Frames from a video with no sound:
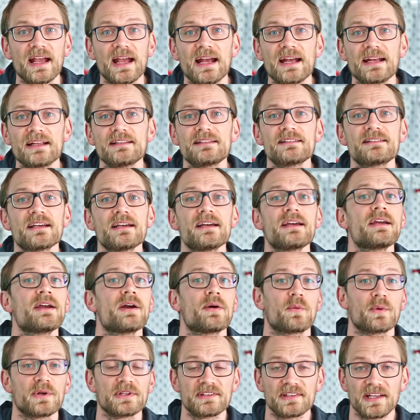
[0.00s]
And
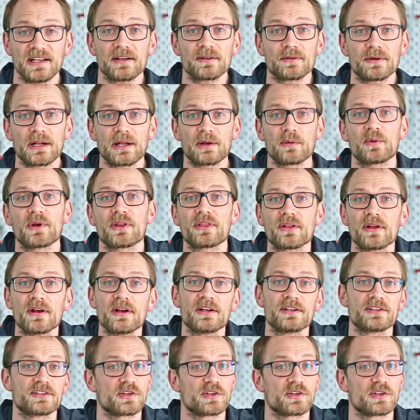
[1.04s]
when tinkering with